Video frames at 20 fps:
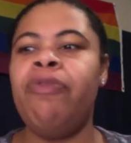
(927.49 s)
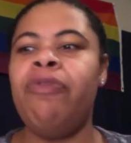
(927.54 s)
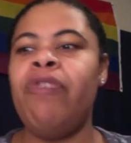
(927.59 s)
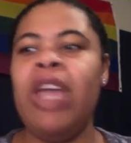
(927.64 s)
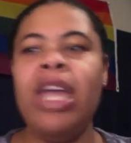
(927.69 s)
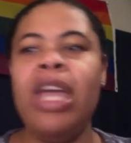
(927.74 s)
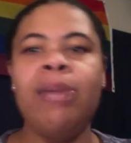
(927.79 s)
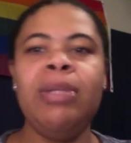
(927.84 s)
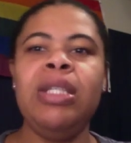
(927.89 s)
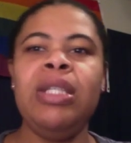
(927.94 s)

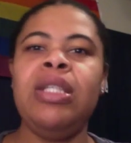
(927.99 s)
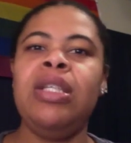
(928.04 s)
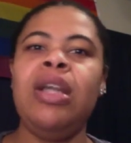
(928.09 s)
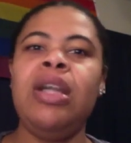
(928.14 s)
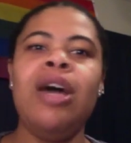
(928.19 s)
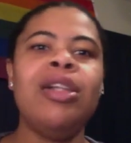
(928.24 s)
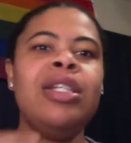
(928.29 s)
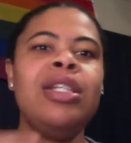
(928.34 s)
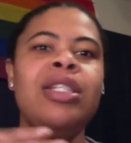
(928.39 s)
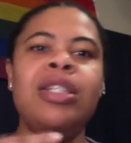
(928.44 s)
families and
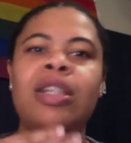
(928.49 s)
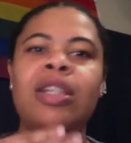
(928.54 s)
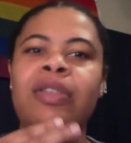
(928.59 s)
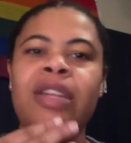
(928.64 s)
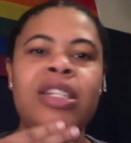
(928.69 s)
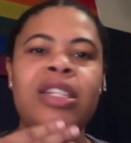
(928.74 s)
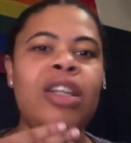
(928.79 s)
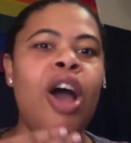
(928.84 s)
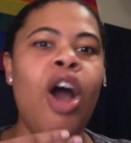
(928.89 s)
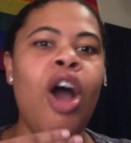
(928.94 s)
all this stuff
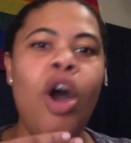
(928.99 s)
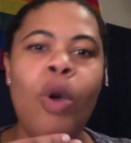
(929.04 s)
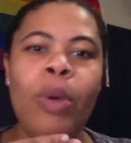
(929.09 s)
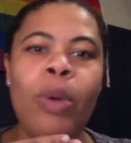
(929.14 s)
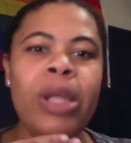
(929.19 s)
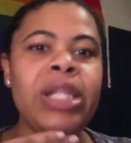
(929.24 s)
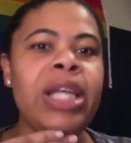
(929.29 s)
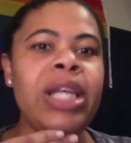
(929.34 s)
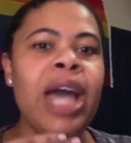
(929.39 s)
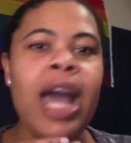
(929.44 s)
that's
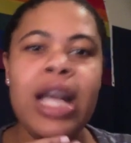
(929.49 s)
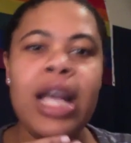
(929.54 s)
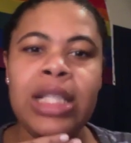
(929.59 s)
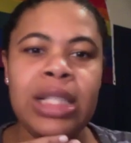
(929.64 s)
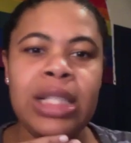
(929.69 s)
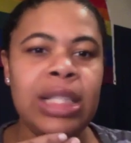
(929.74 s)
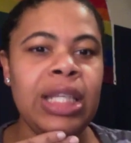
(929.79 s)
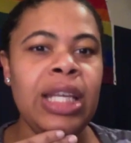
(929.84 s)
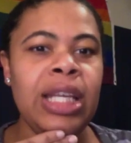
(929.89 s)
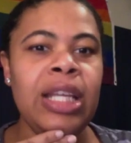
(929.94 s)
always
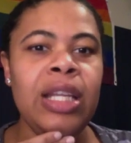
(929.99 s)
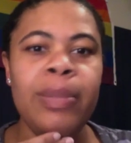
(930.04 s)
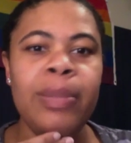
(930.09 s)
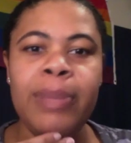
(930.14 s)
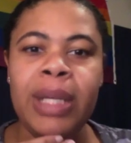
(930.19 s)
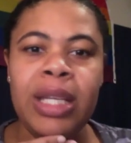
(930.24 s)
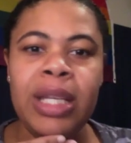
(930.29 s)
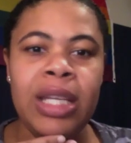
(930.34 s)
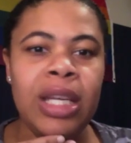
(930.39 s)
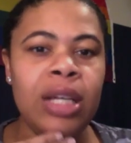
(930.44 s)
constantly in the
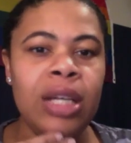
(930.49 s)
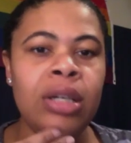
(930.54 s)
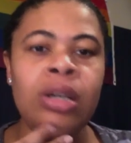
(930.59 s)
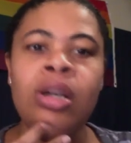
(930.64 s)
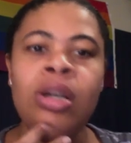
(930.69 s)
media.